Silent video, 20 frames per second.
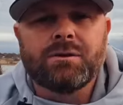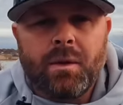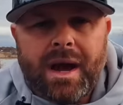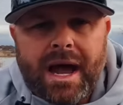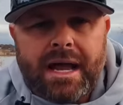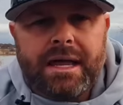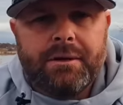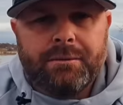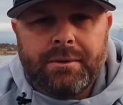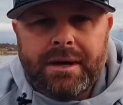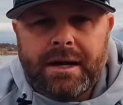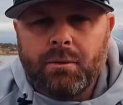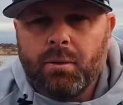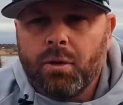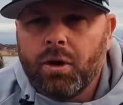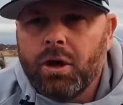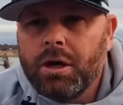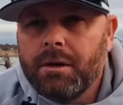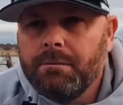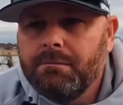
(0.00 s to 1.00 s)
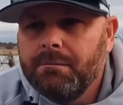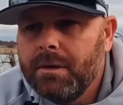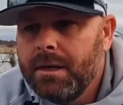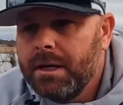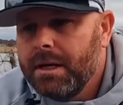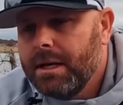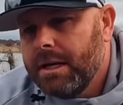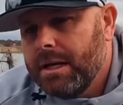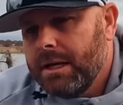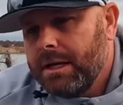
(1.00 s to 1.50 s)
wacky rig worm,
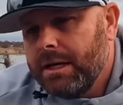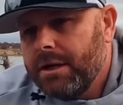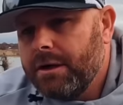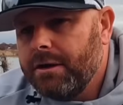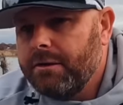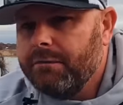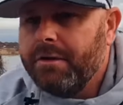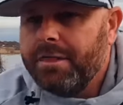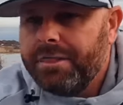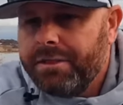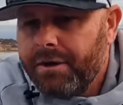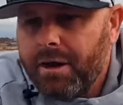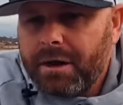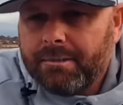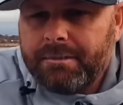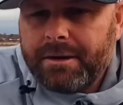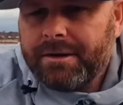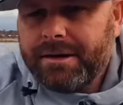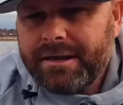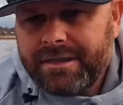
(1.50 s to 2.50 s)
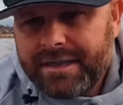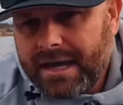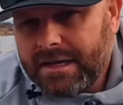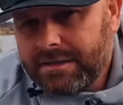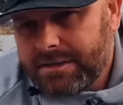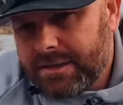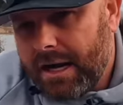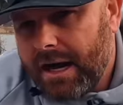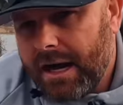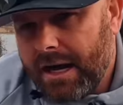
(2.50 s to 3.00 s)
you know, you throw it up underneath
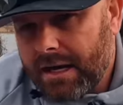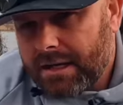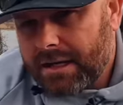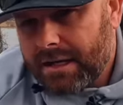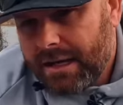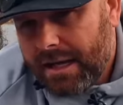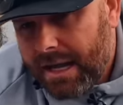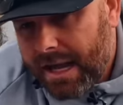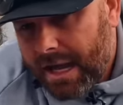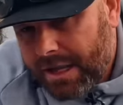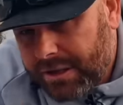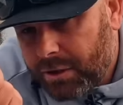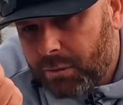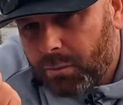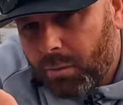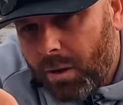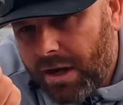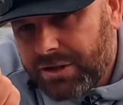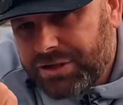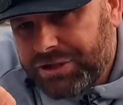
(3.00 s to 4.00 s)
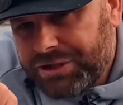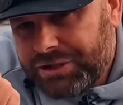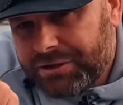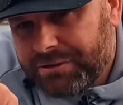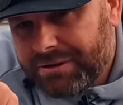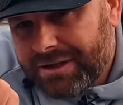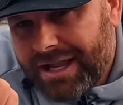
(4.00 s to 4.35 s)
that dock and you're watching your